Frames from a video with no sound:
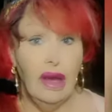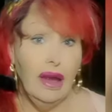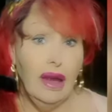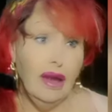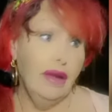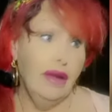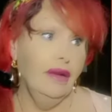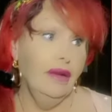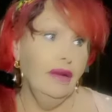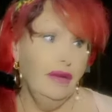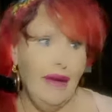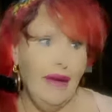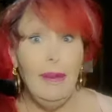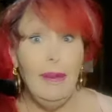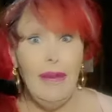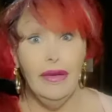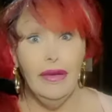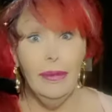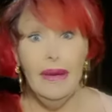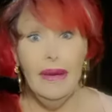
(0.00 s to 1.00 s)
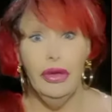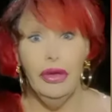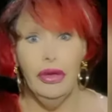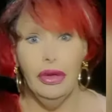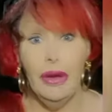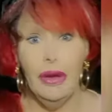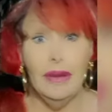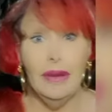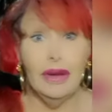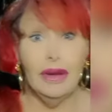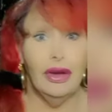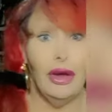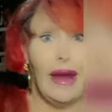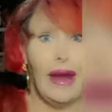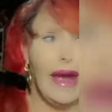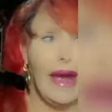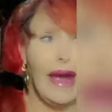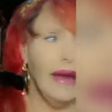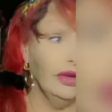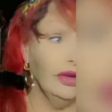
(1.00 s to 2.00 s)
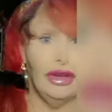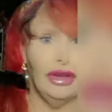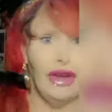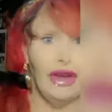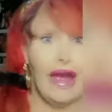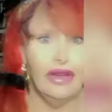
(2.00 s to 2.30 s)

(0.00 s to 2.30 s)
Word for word: that makes me scream and cry and out.